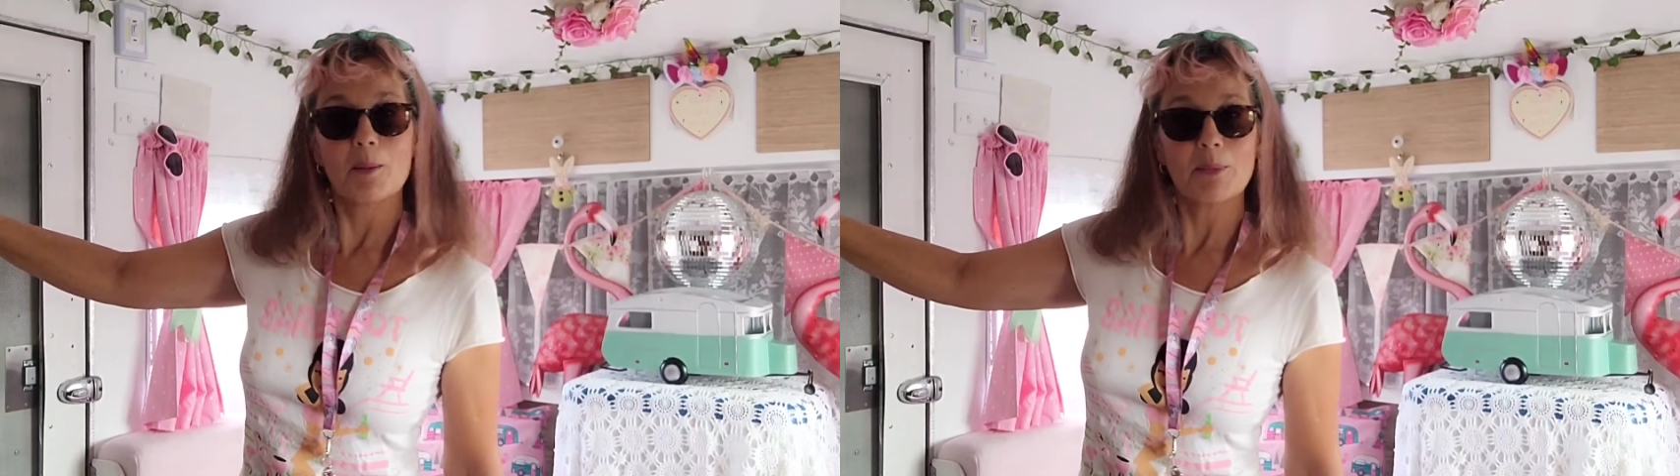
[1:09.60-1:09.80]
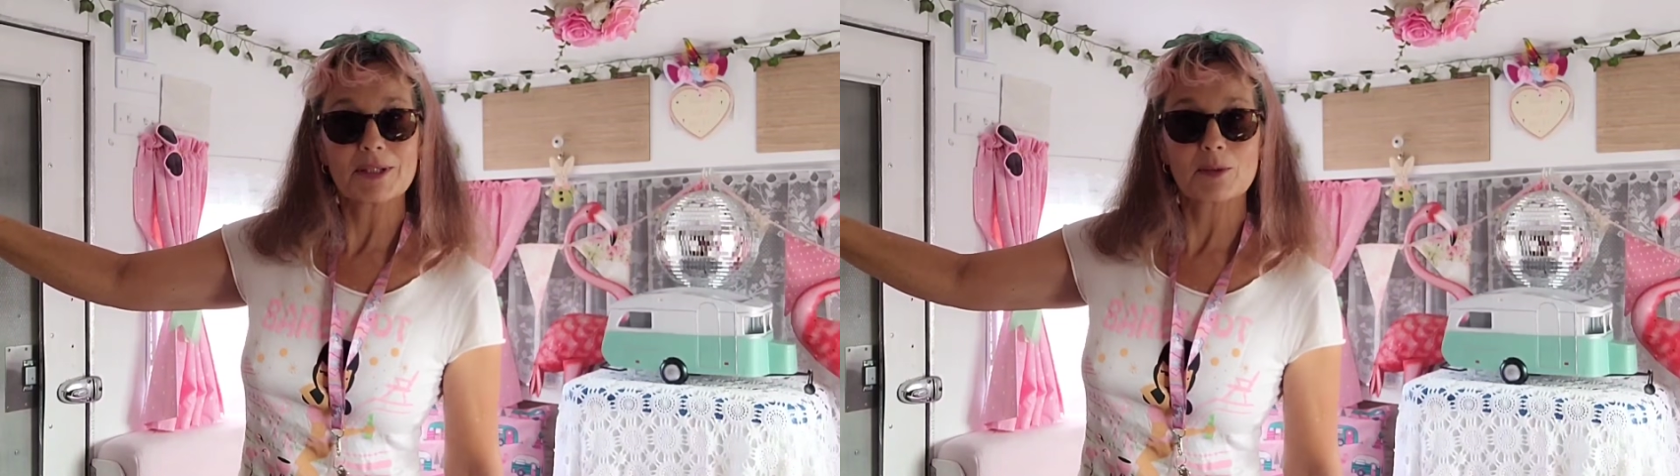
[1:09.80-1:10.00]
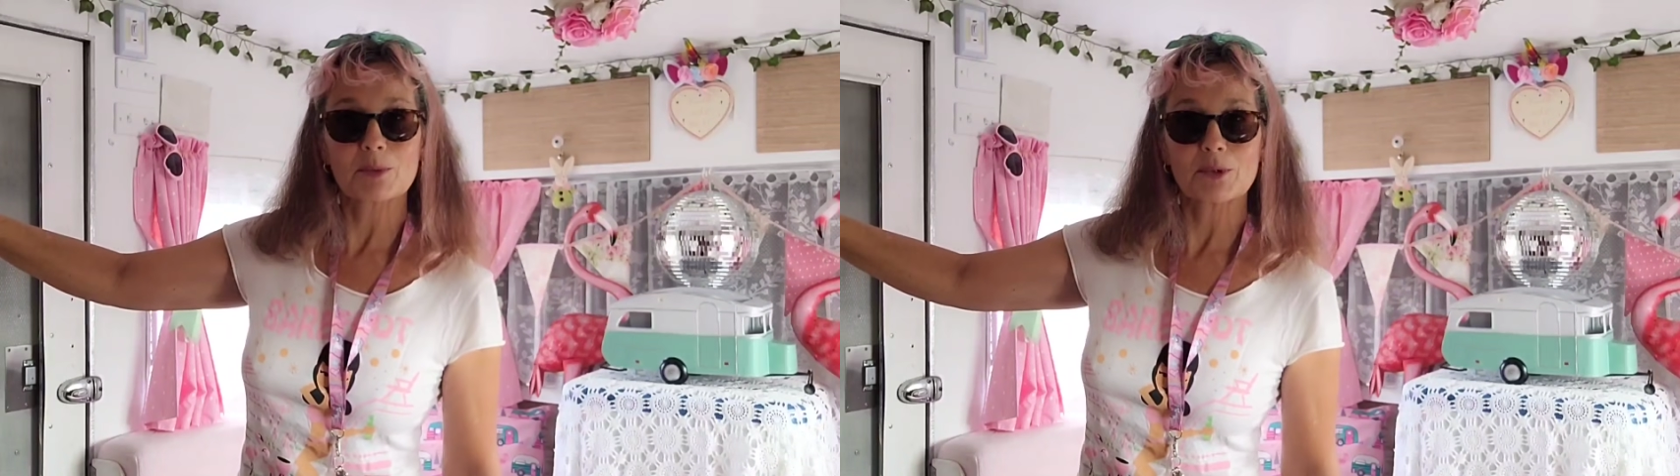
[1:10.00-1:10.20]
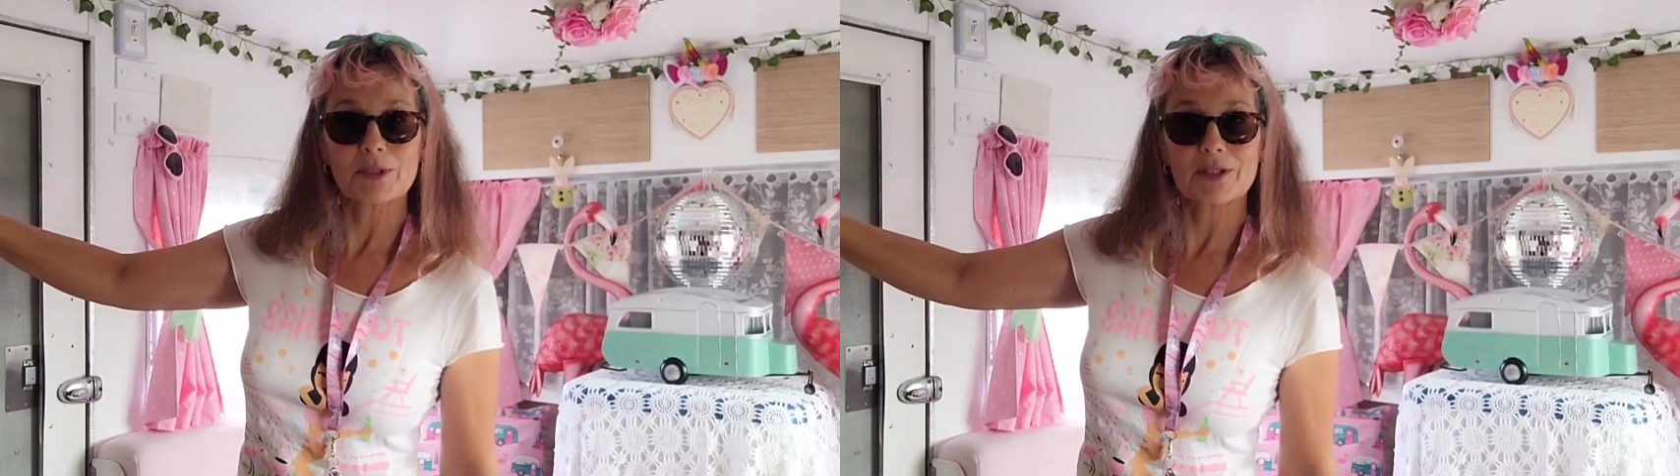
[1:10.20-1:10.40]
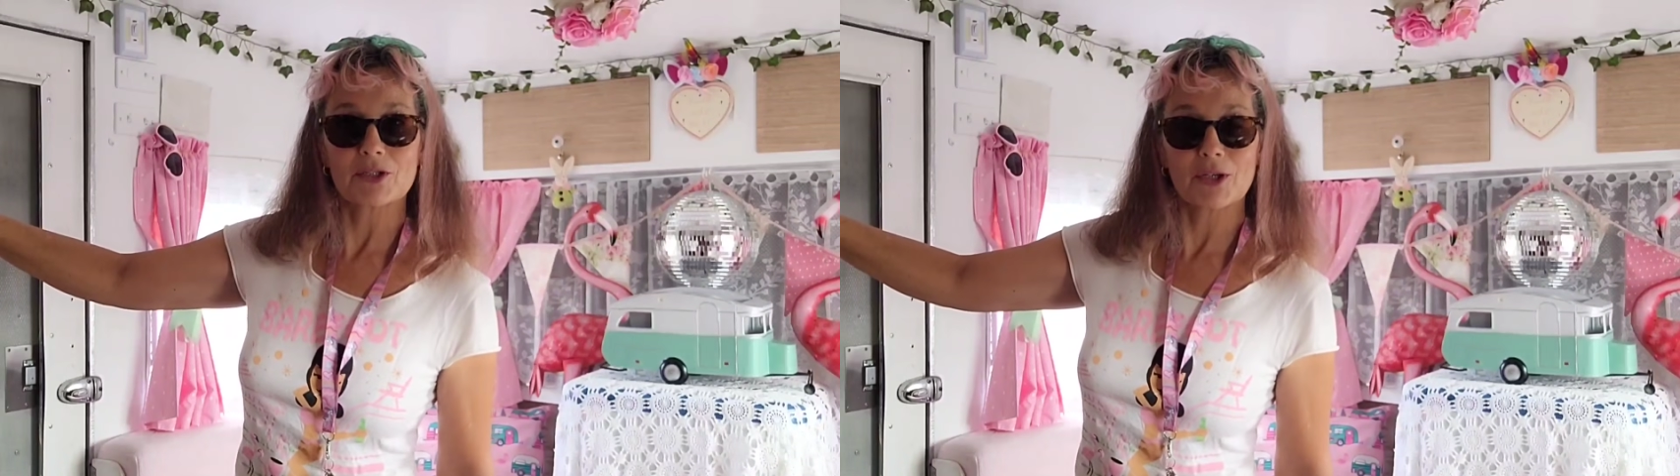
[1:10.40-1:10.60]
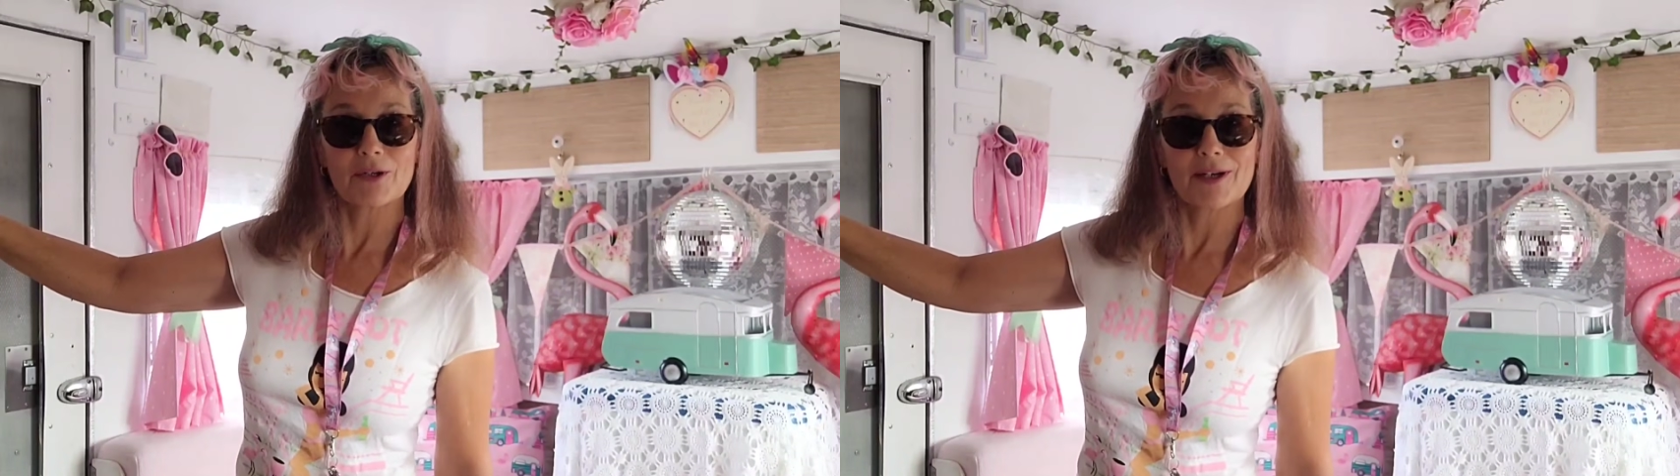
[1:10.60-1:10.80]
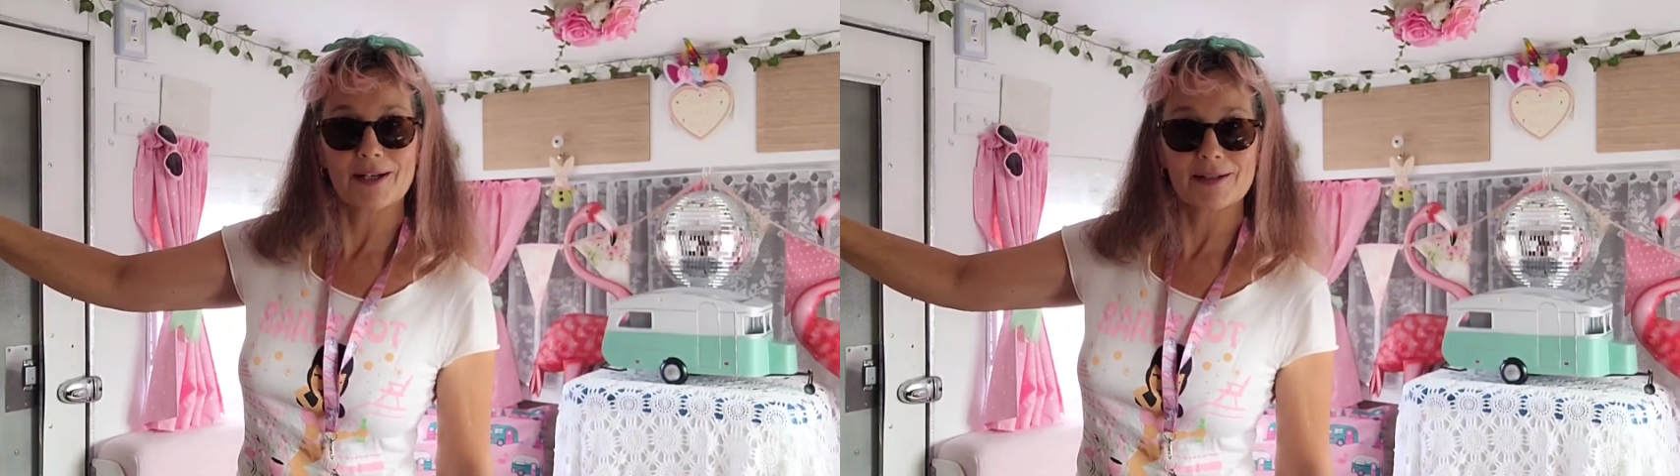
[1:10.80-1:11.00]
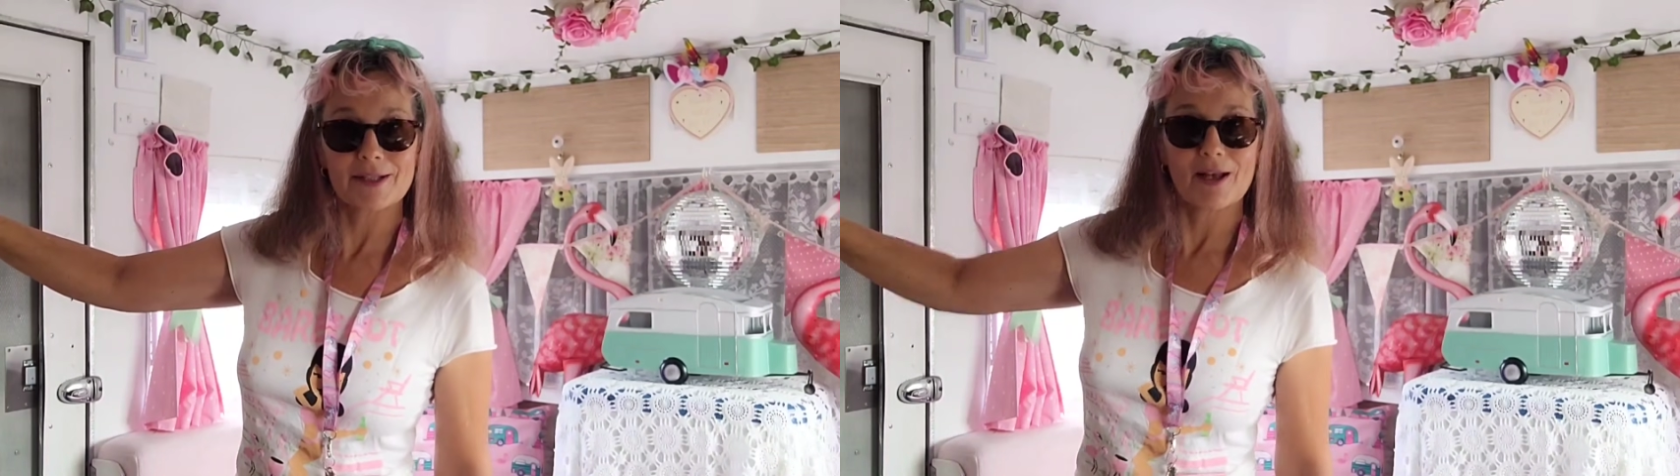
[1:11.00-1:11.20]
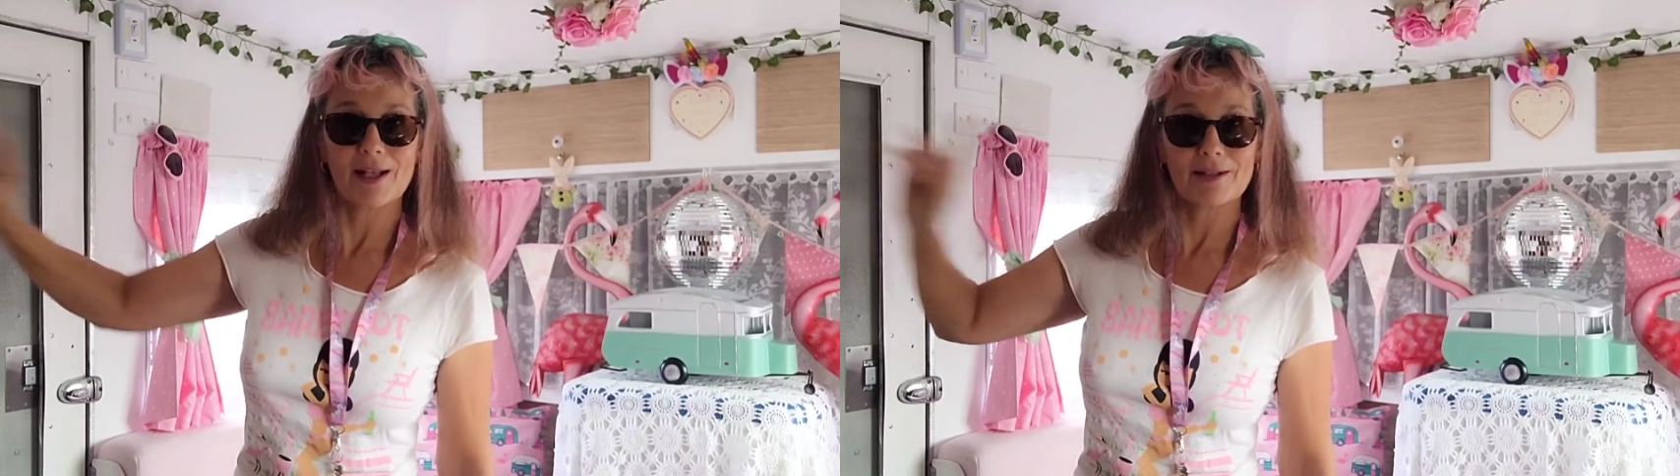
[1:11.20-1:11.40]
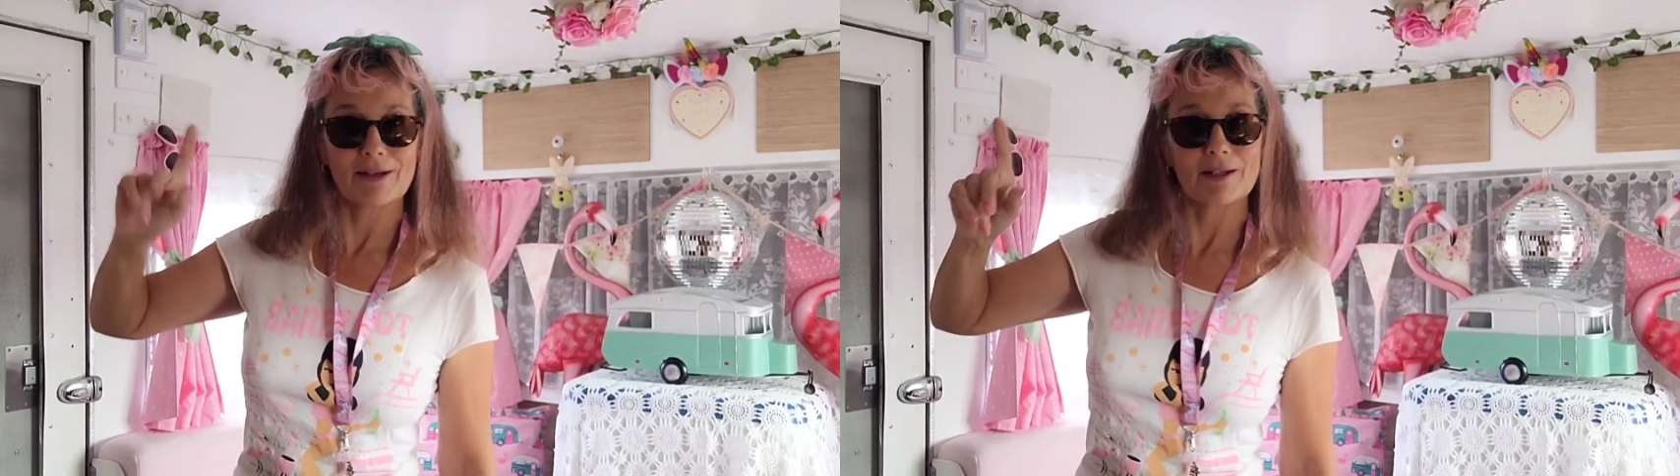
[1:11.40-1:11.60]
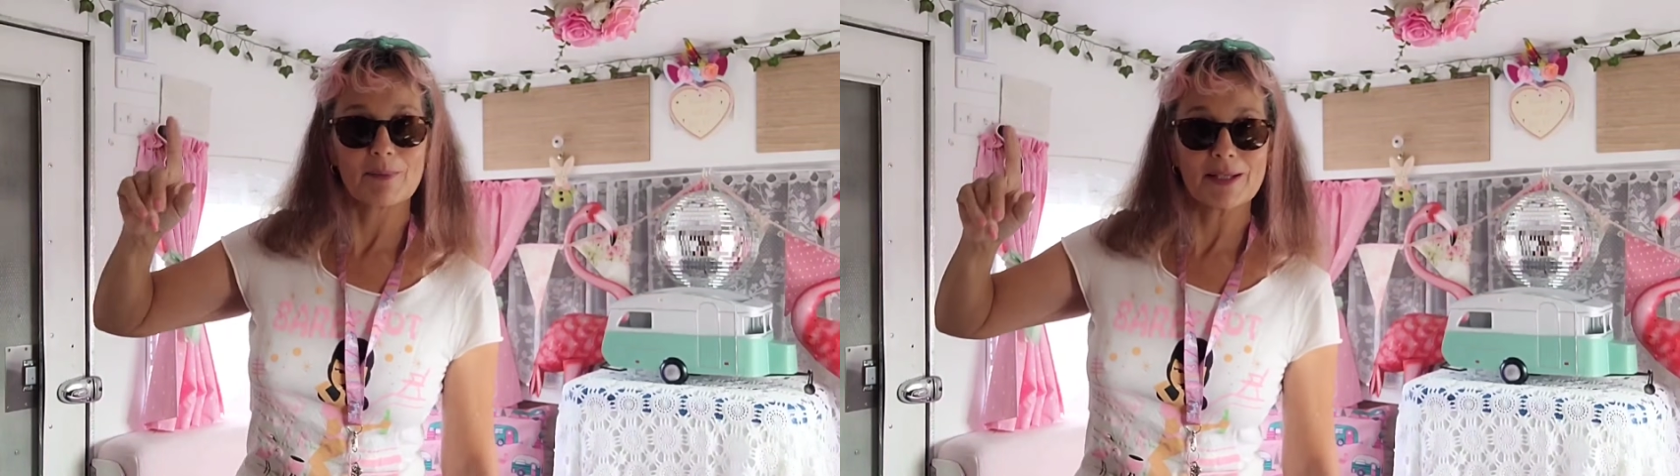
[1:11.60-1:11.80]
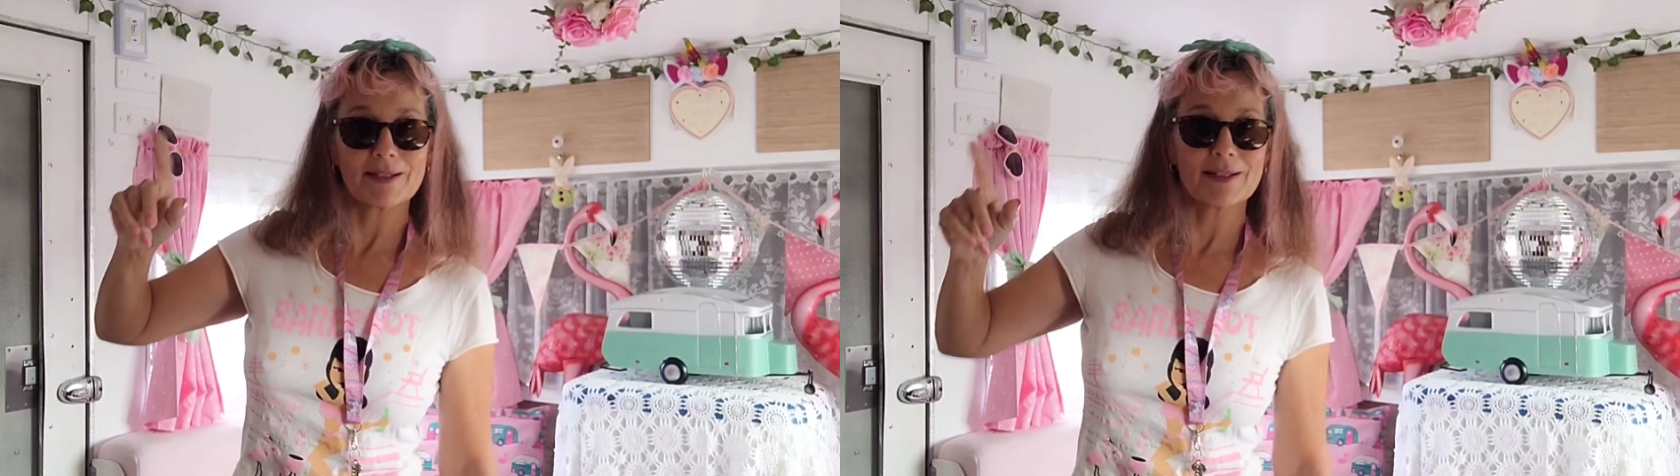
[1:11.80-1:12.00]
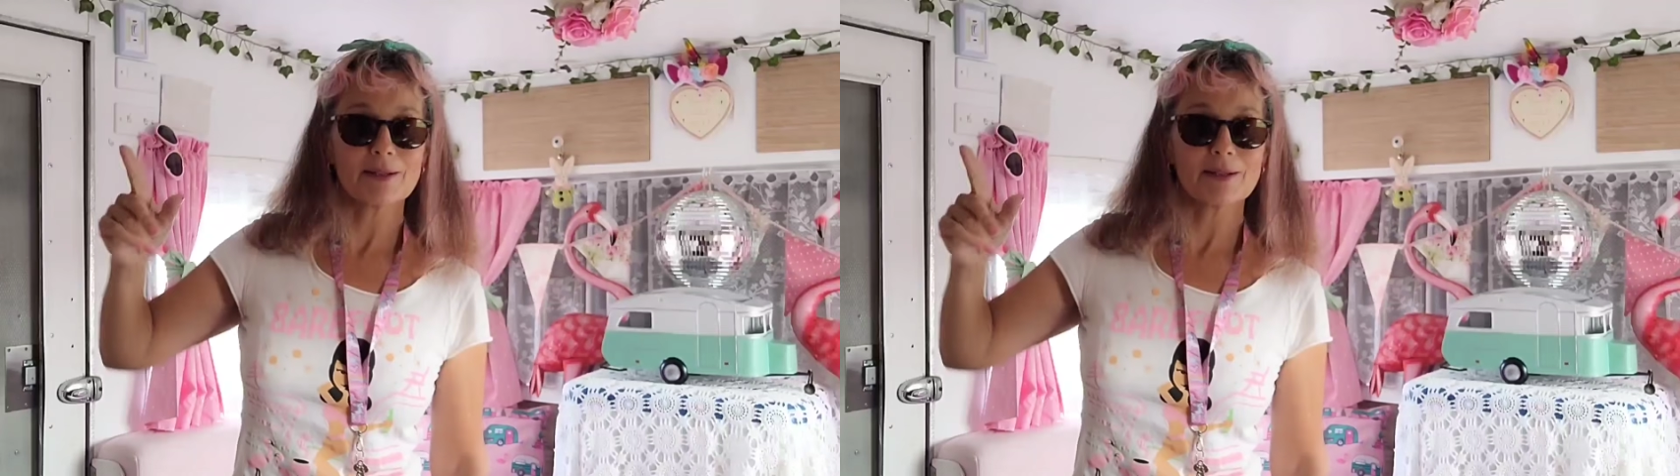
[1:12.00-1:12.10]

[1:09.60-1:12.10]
Musselbrook Showgrounds, I highly recommend it.